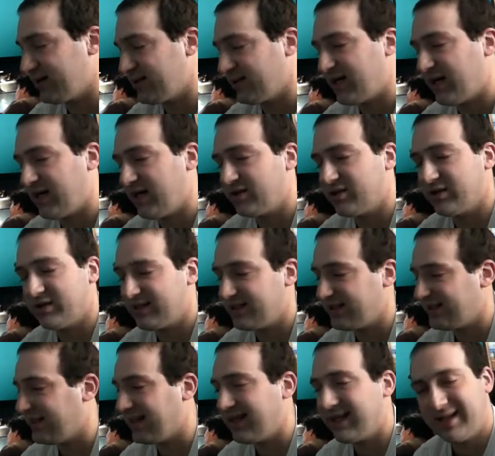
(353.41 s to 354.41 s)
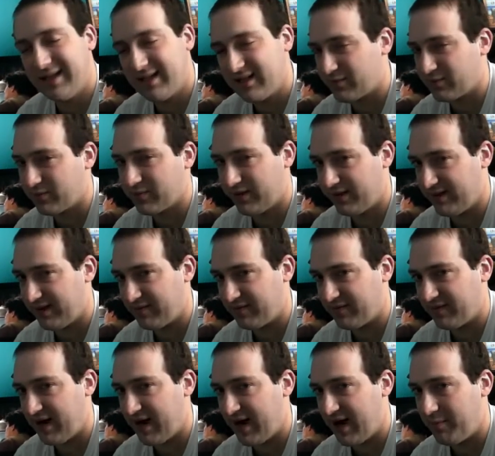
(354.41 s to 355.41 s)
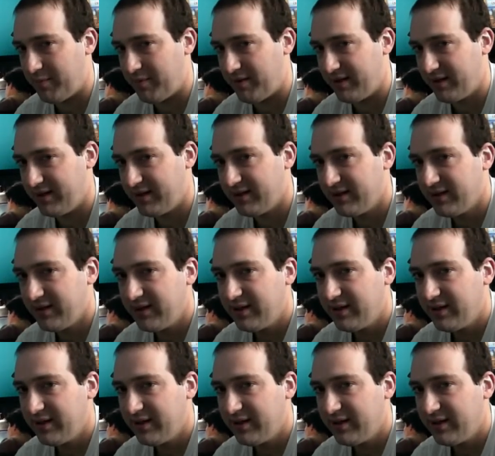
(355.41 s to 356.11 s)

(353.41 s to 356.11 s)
psychiatrist that none of this really ever happened.